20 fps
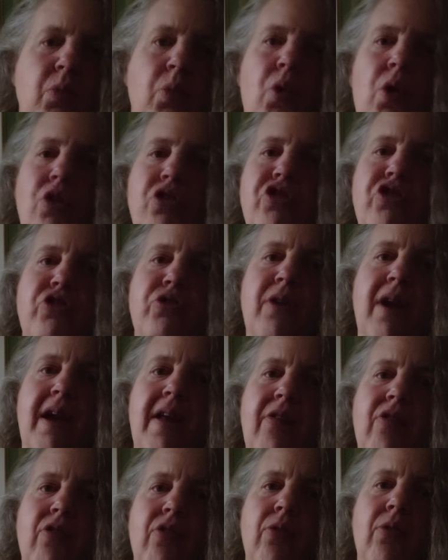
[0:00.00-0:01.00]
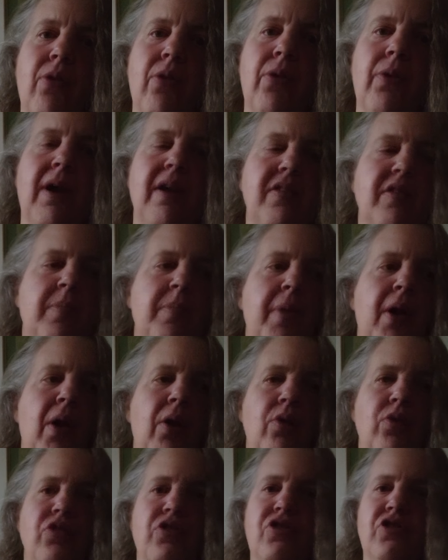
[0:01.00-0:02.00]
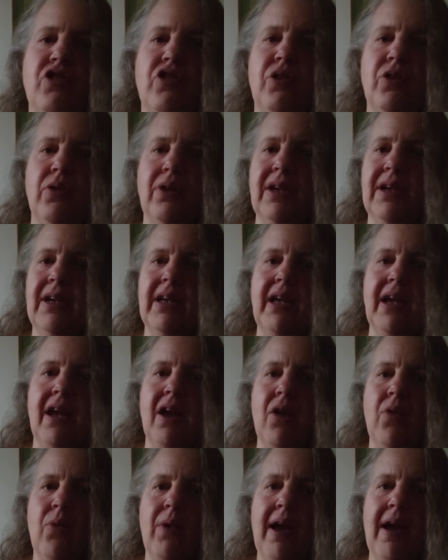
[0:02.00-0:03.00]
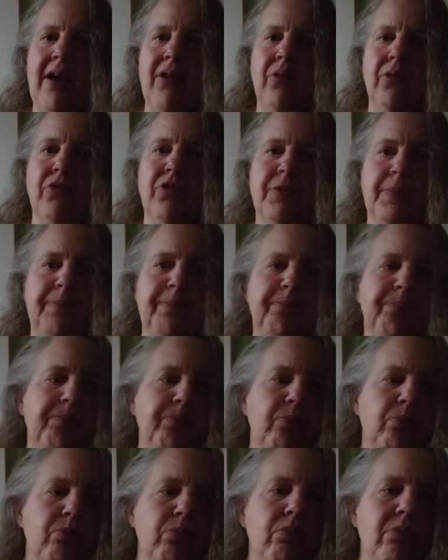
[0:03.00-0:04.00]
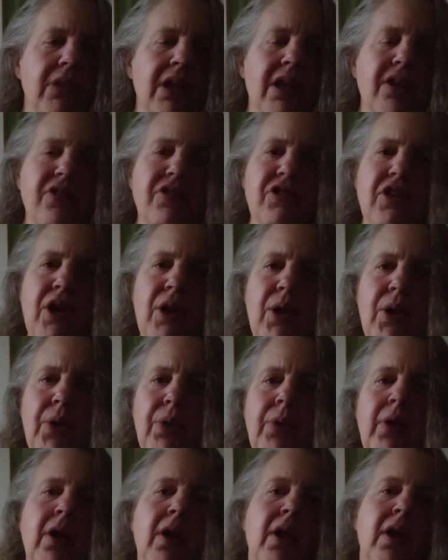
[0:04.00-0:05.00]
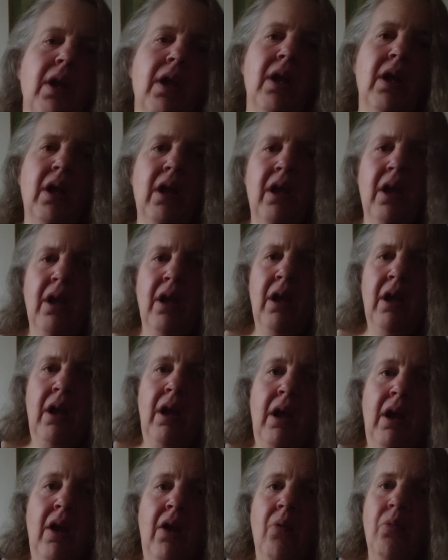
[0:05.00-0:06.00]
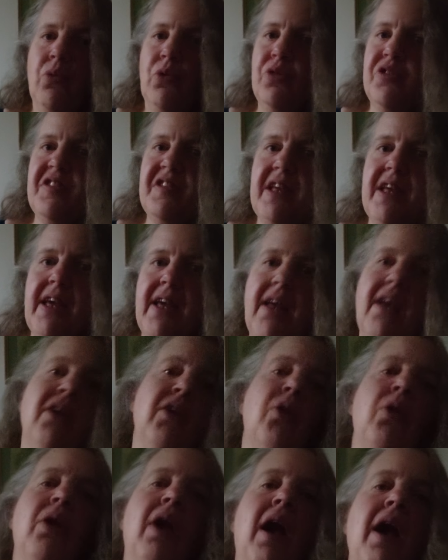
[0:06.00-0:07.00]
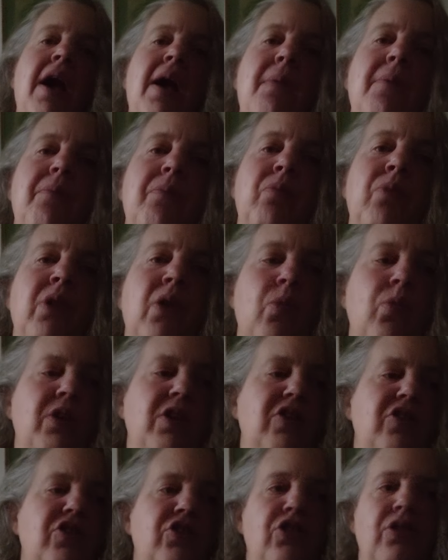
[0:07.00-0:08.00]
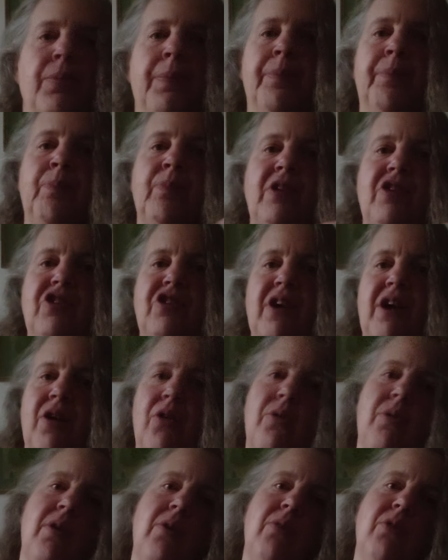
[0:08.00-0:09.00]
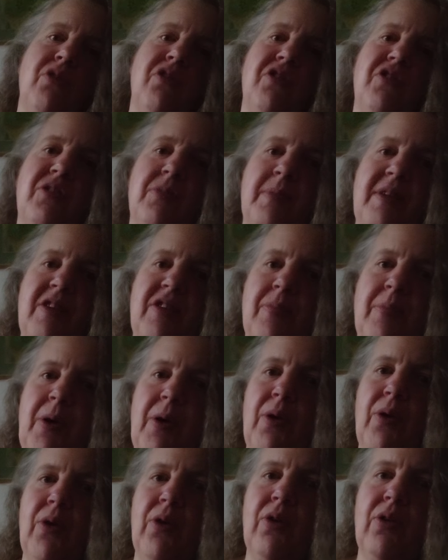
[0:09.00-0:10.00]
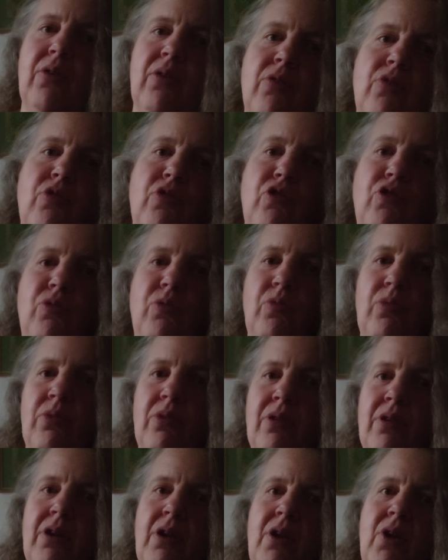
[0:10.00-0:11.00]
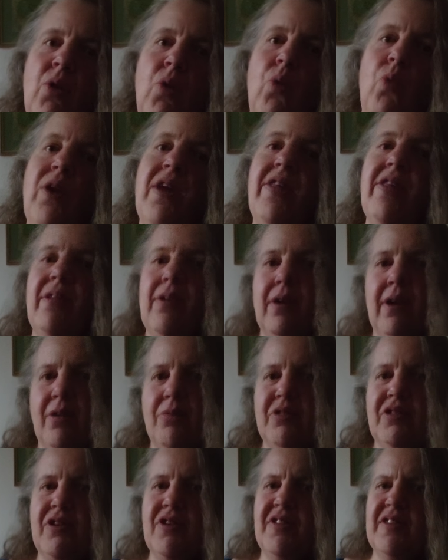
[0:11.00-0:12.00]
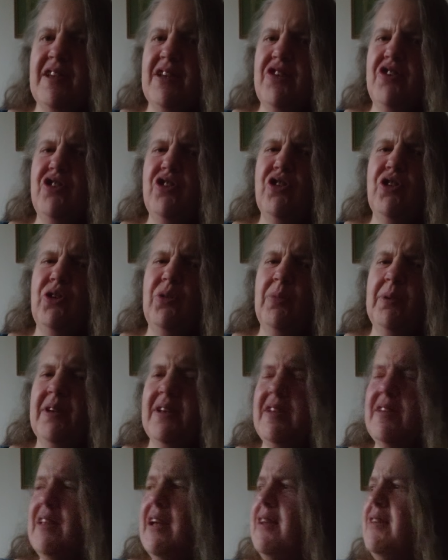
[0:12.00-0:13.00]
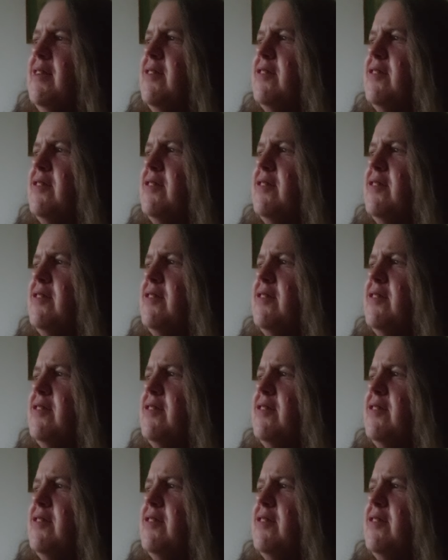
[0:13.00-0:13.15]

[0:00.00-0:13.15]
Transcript: wash straight through, as opposed to clinging around. So we'll see which chakra wants to be spoken with. I was going to say two, but that